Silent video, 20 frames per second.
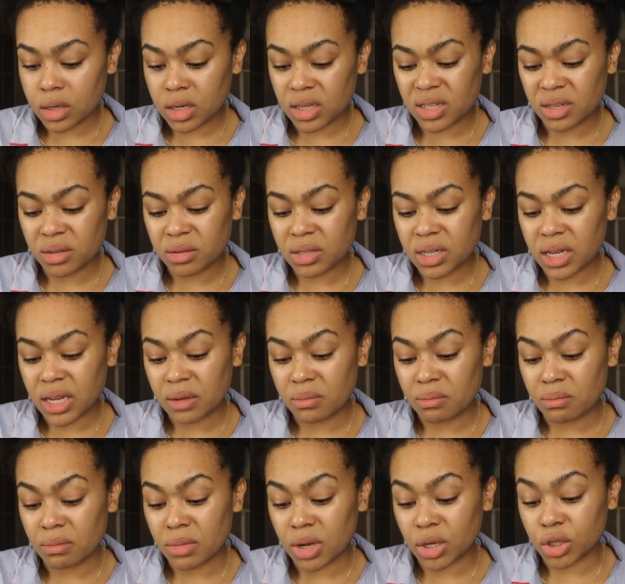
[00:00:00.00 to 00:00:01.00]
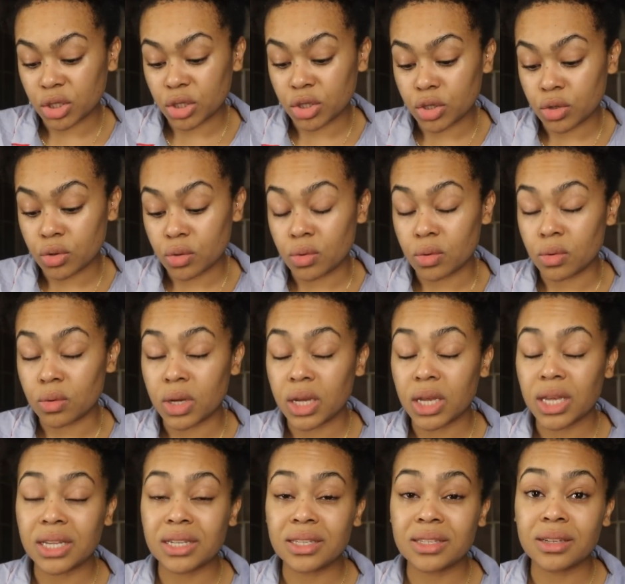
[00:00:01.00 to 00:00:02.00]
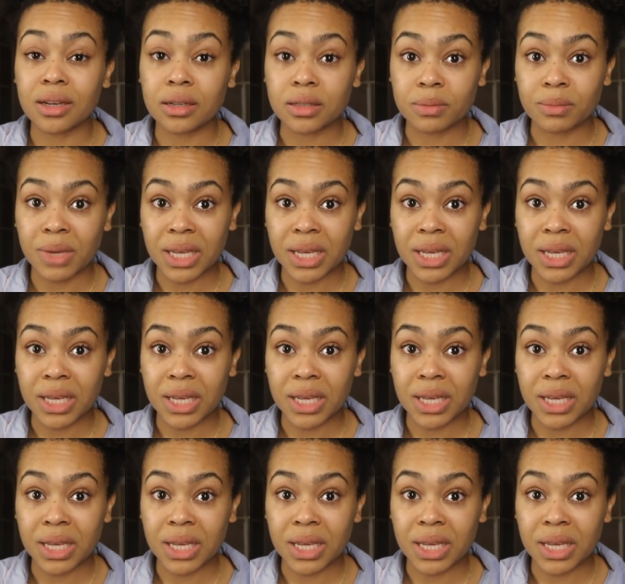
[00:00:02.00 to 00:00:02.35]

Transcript: I don't take much at all. It does